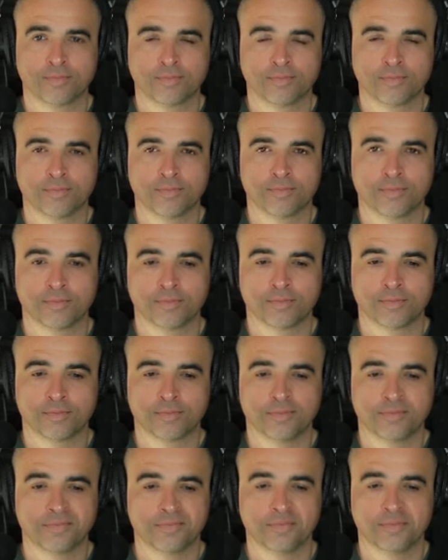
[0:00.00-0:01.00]

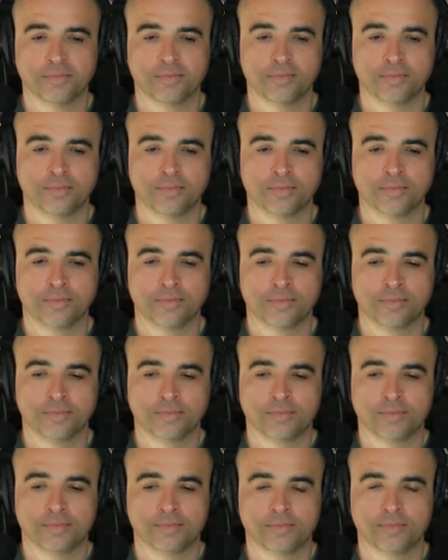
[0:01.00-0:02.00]

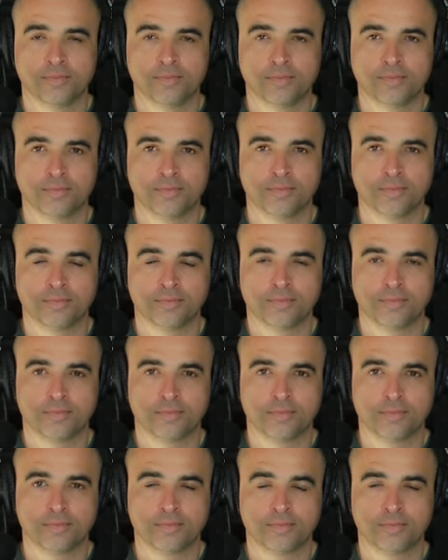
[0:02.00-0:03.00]

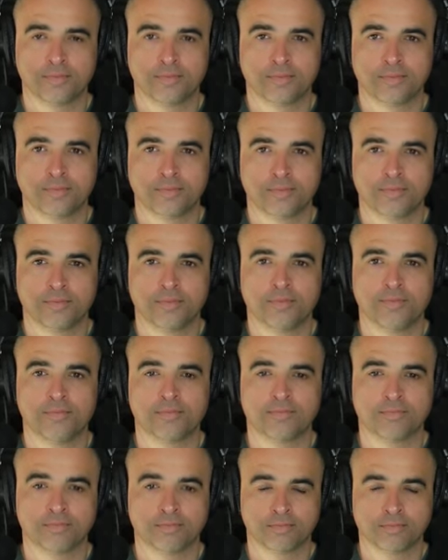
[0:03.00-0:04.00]

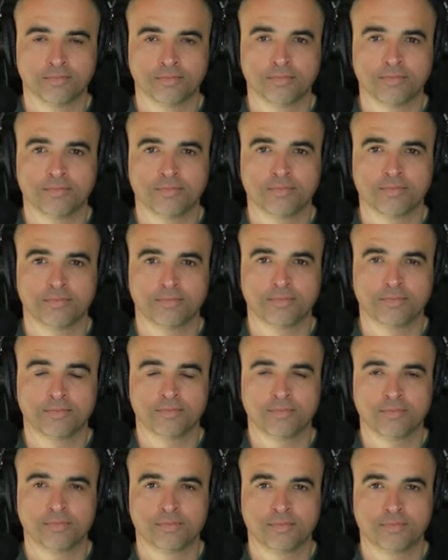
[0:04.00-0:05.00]

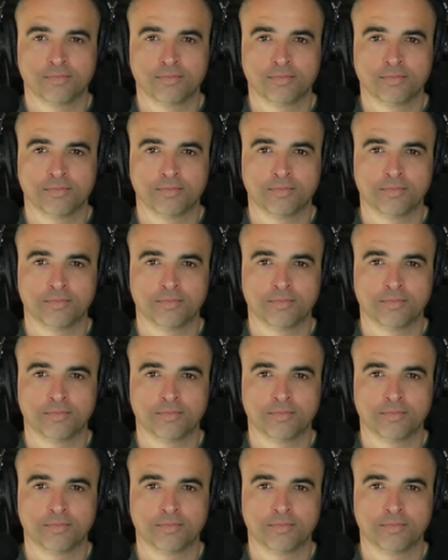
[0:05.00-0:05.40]
The person shown says nothing.